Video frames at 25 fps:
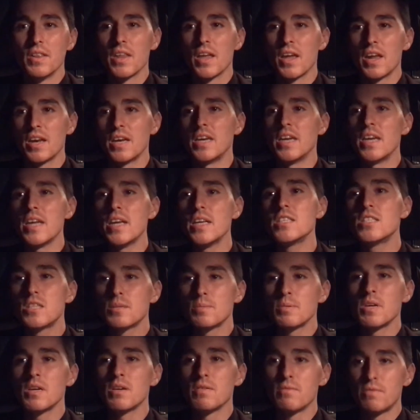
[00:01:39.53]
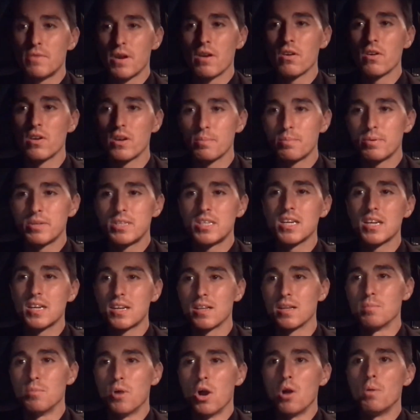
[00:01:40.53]
it needs to be at a very
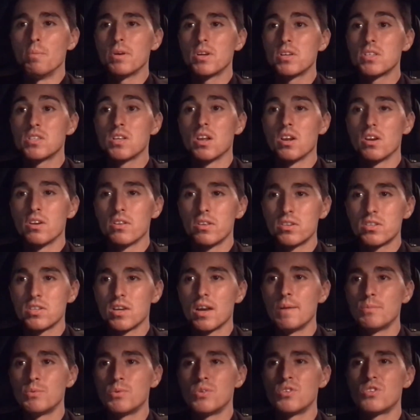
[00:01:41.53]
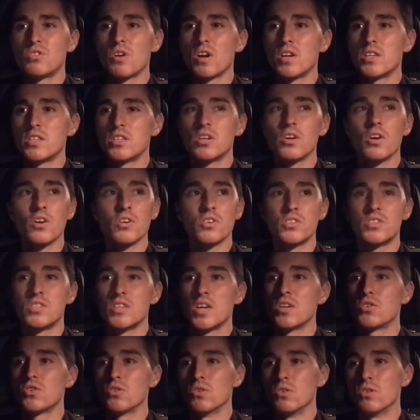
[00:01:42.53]
particular moment, because a lot of the times we tried to go
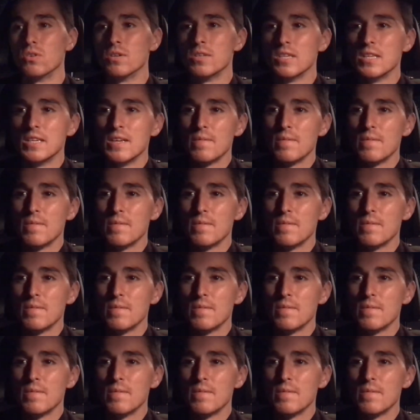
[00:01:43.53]
central